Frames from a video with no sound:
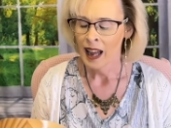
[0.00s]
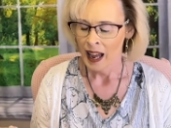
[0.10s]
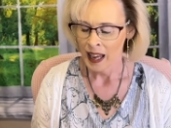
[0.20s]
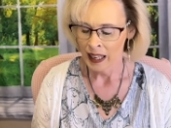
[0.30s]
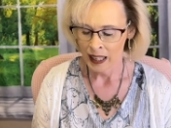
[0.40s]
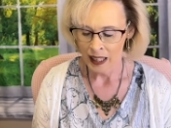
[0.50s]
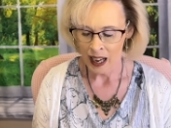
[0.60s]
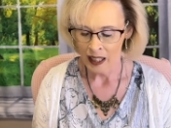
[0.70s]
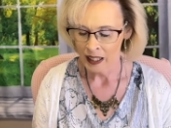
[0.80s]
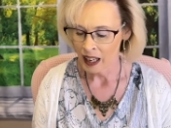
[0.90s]
And
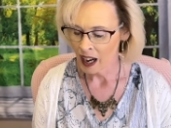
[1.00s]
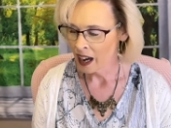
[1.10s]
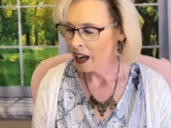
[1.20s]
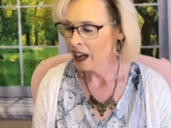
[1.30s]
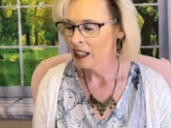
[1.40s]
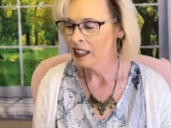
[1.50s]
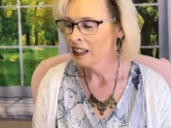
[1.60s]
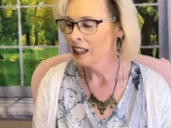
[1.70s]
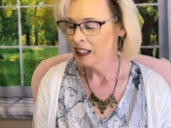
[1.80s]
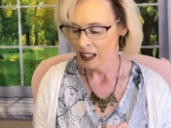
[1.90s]

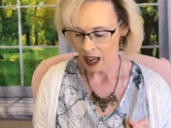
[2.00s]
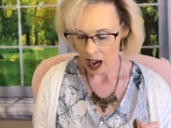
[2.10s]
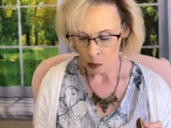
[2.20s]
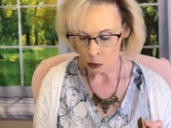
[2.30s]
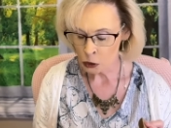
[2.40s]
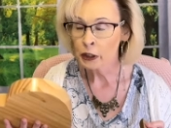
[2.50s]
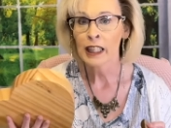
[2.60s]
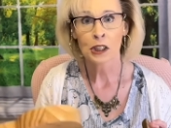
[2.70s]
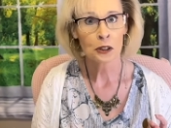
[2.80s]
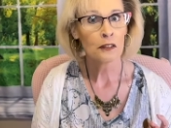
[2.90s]
I will
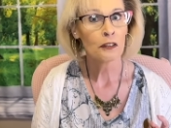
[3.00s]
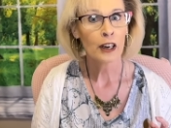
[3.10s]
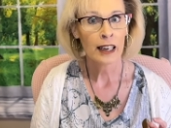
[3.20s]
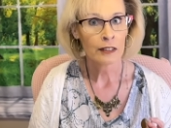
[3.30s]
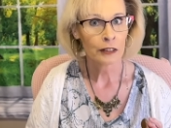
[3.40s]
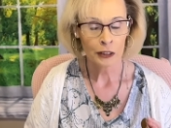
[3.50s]
treasure it forever.